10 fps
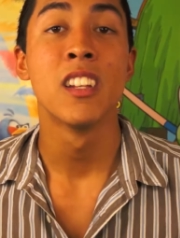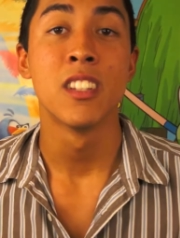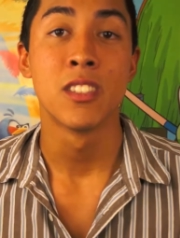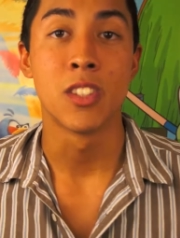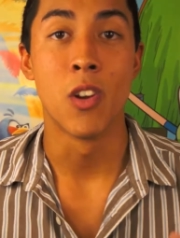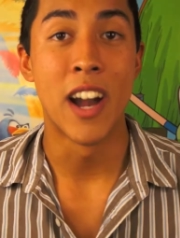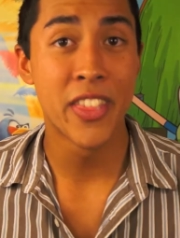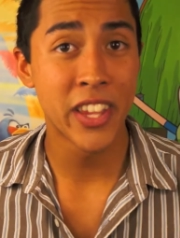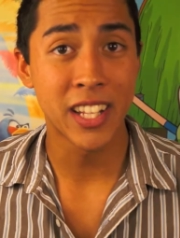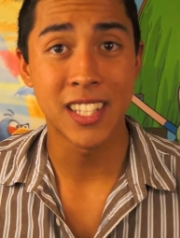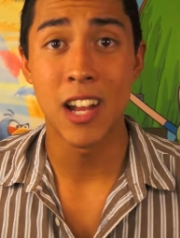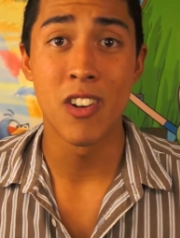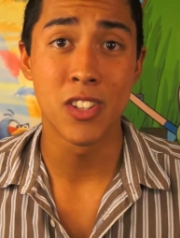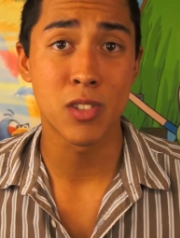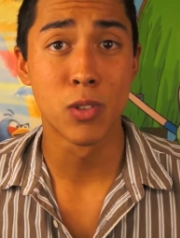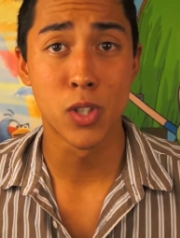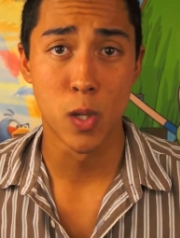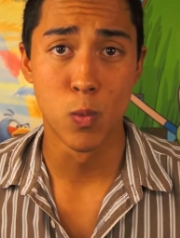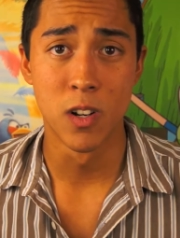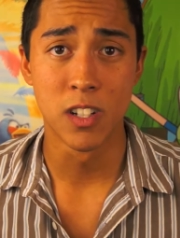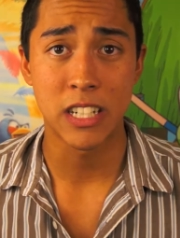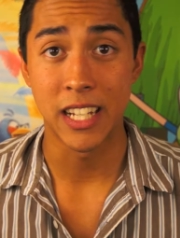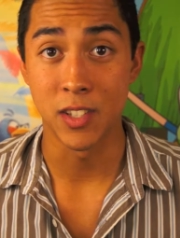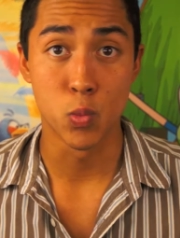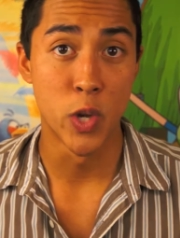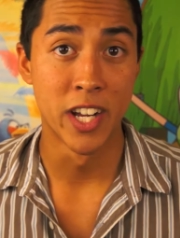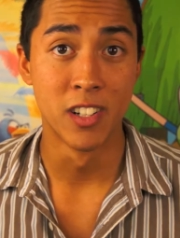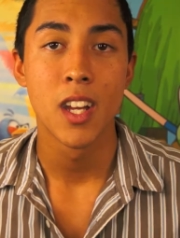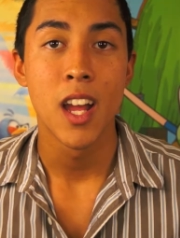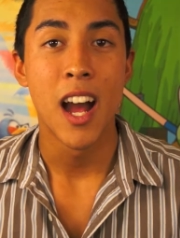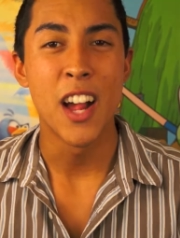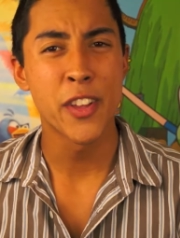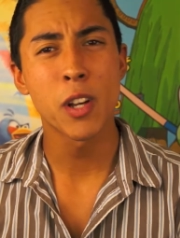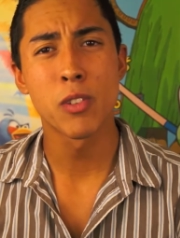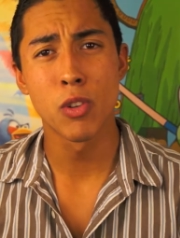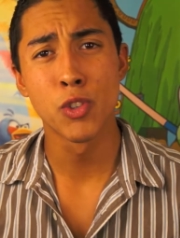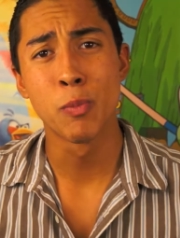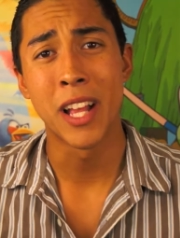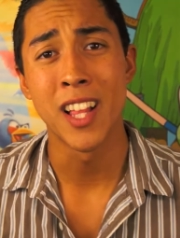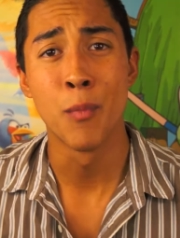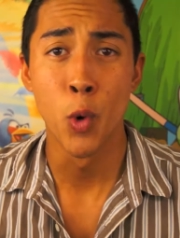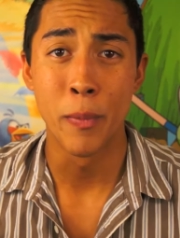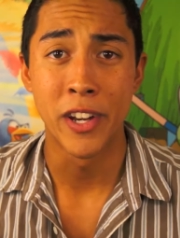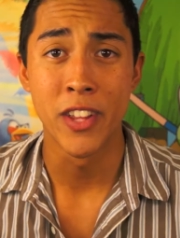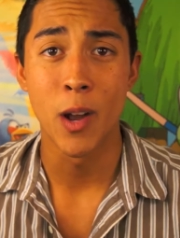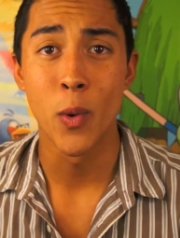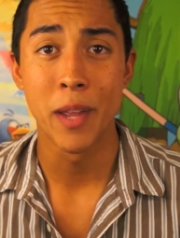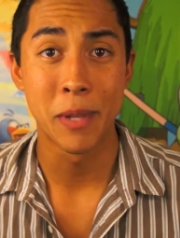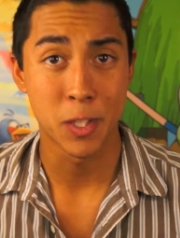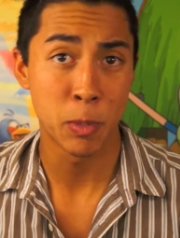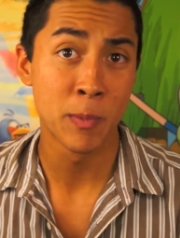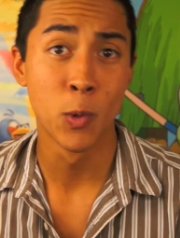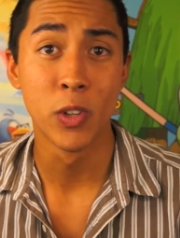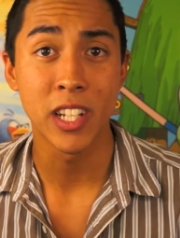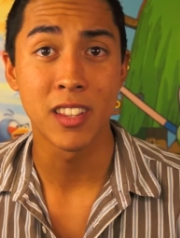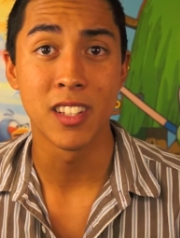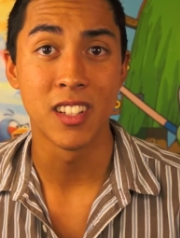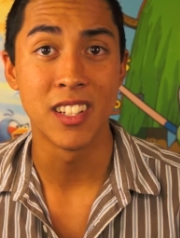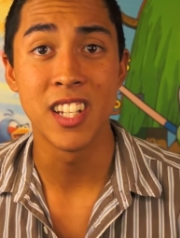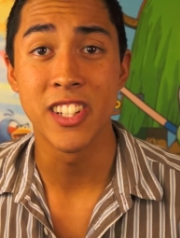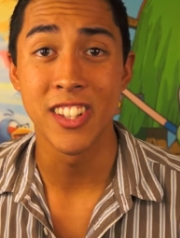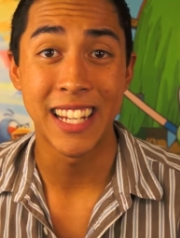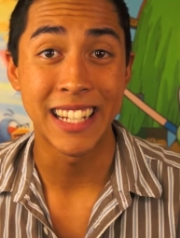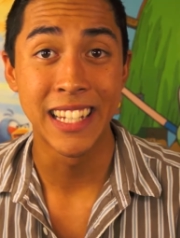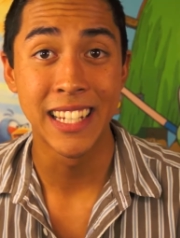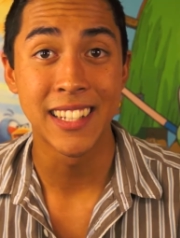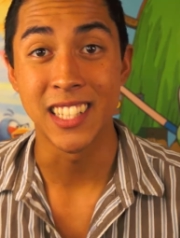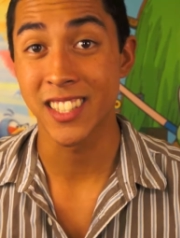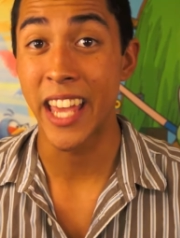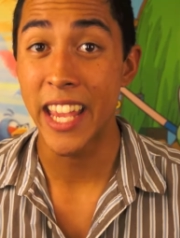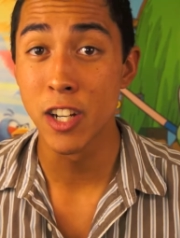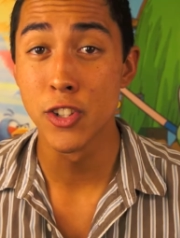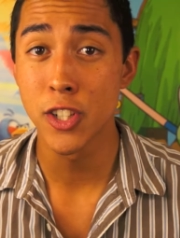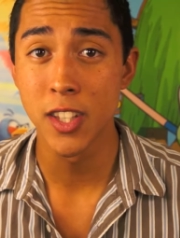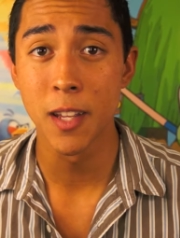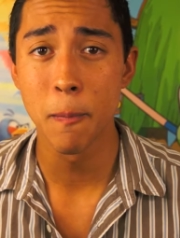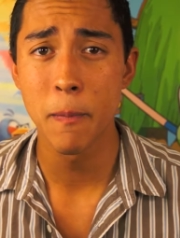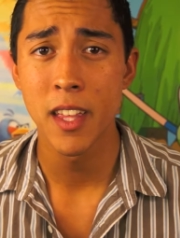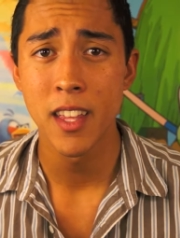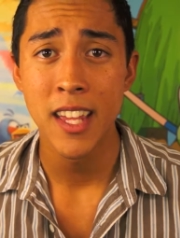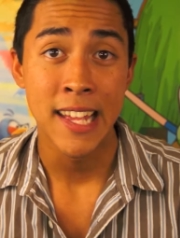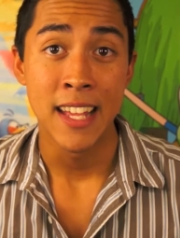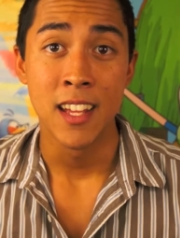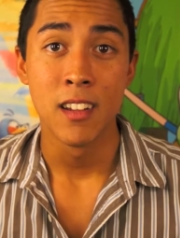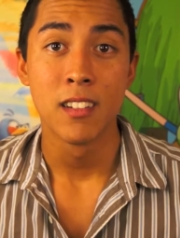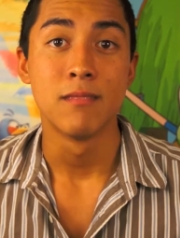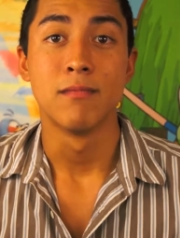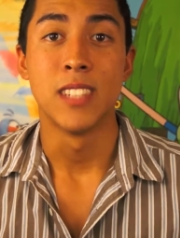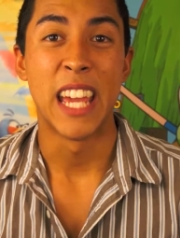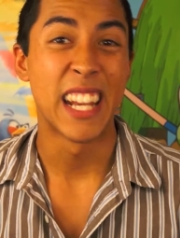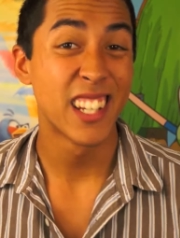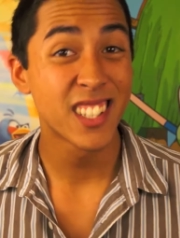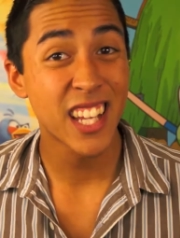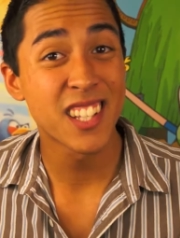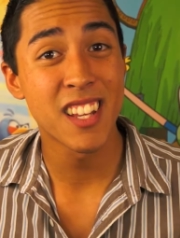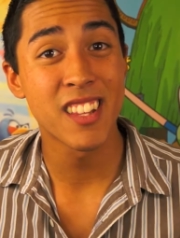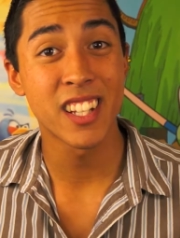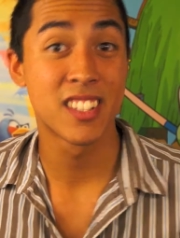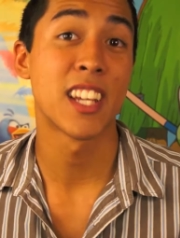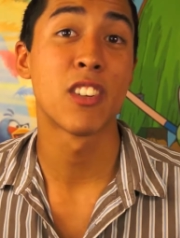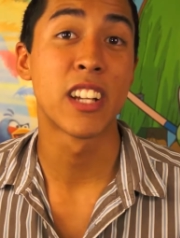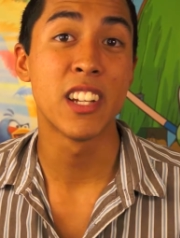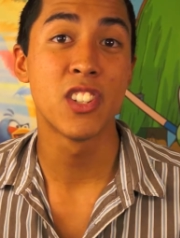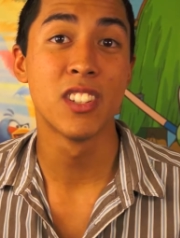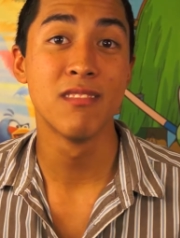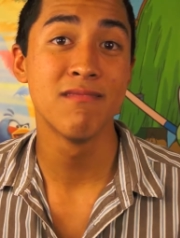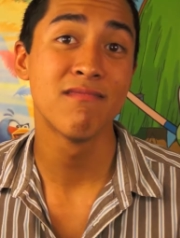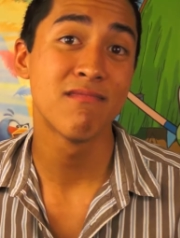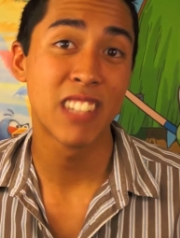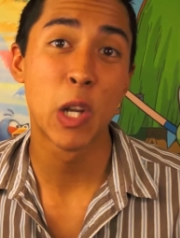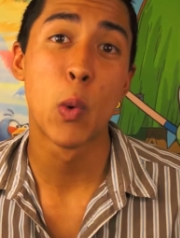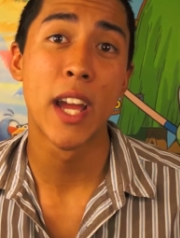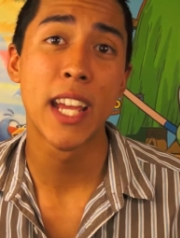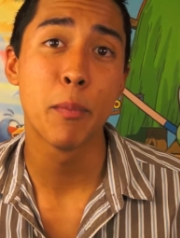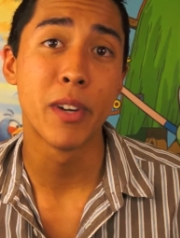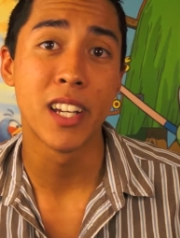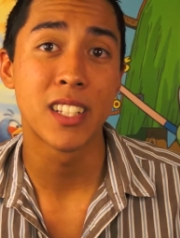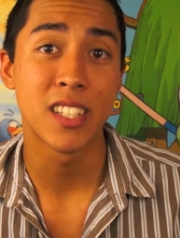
So I think that's how school should work as well. I think our results would be a lot more better that way because people would get the attention they need that's catered to them. And it does kind of sound like segregation in a way, but